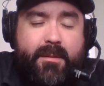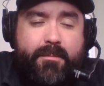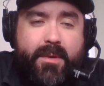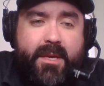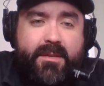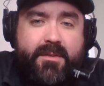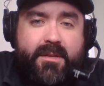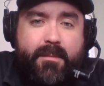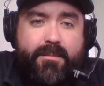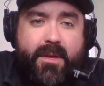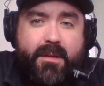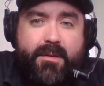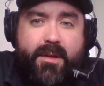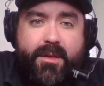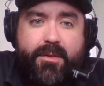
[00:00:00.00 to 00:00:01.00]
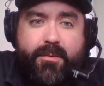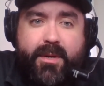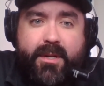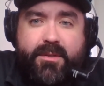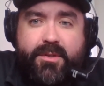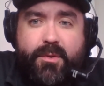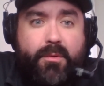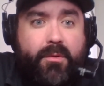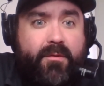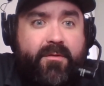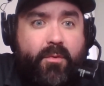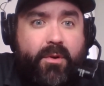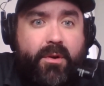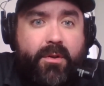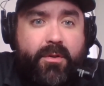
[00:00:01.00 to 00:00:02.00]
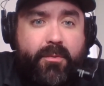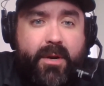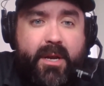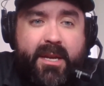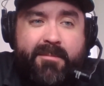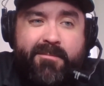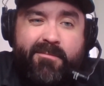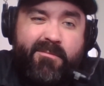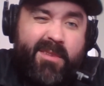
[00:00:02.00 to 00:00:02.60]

up being something like three to two or four to three.